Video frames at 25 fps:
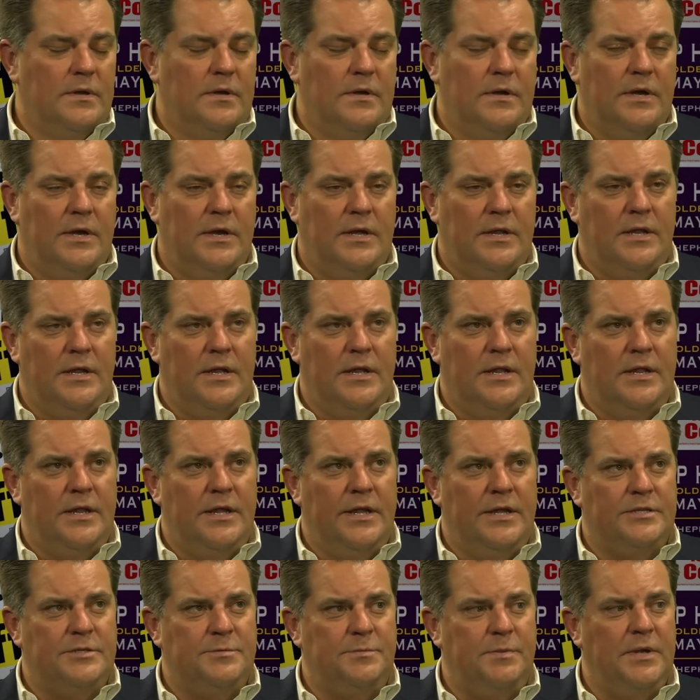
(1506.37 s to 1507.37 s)
And, and
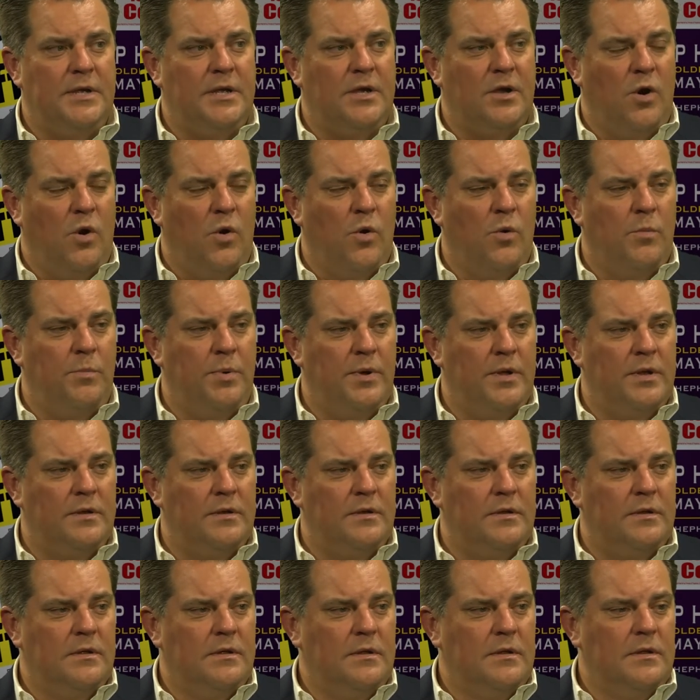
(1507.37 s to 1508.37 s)
it's being
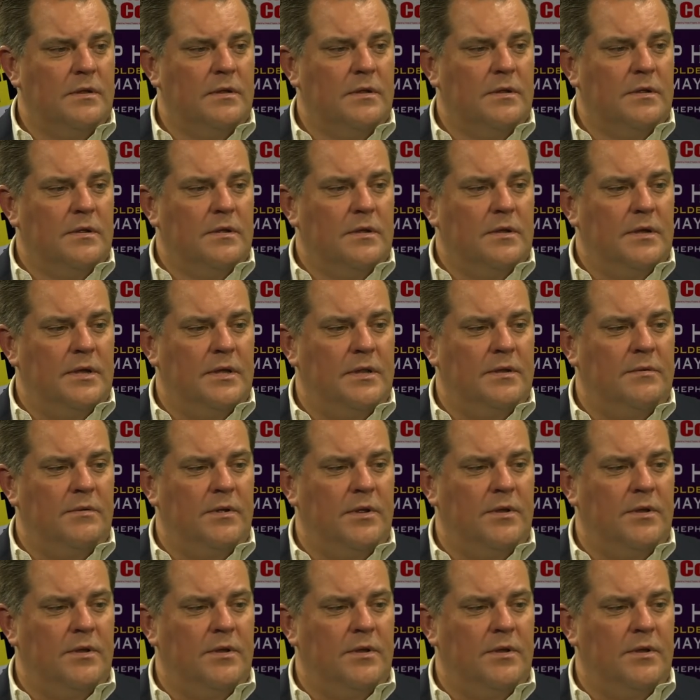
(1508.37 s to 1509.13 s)
open, and,